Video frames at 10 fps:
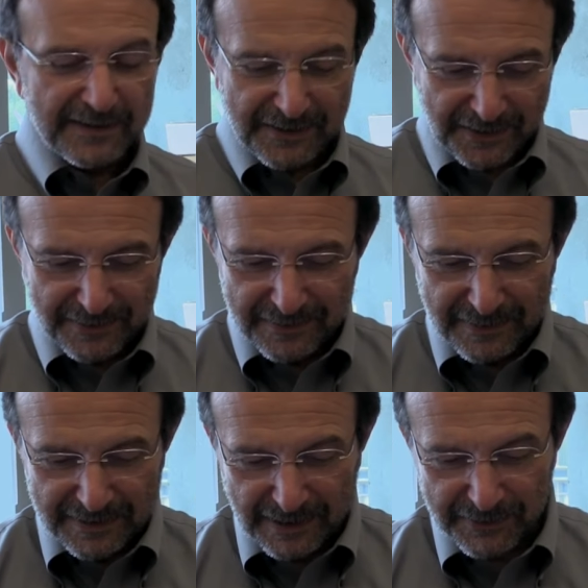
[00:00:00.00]
ask you,
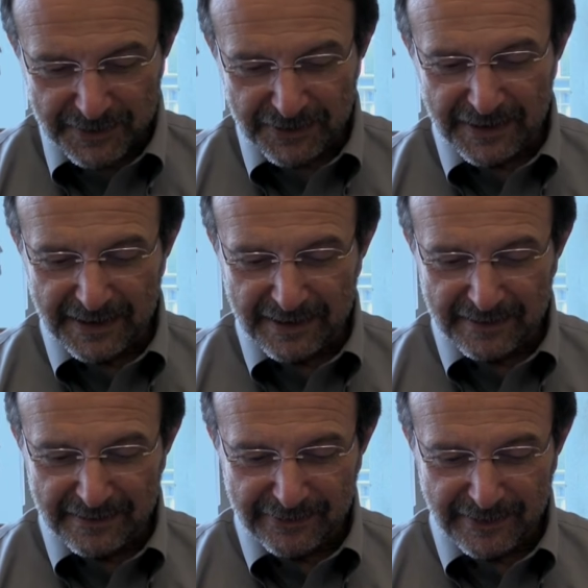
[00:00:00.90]
because I was looking
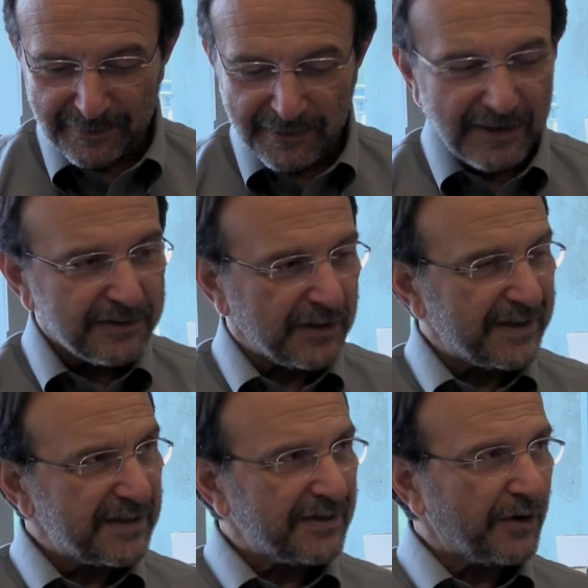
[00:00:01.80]
in, you're on a, so
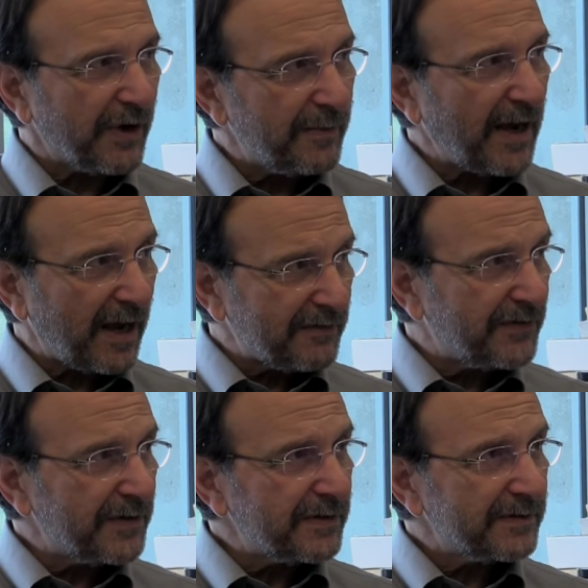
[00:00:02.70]
is this the Graham
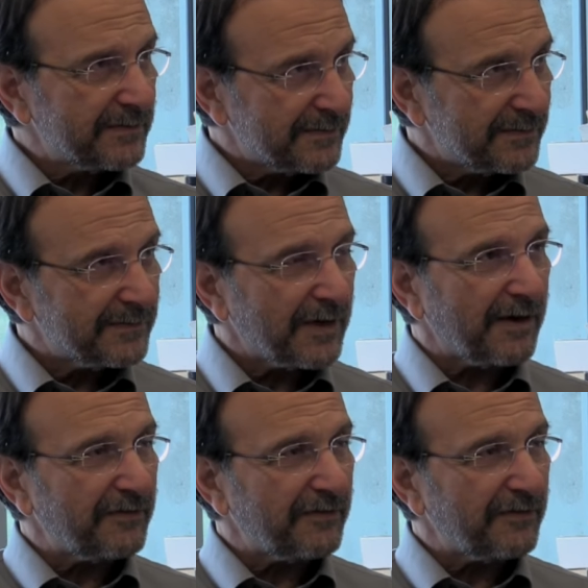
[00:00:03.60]
Hatfield? It is.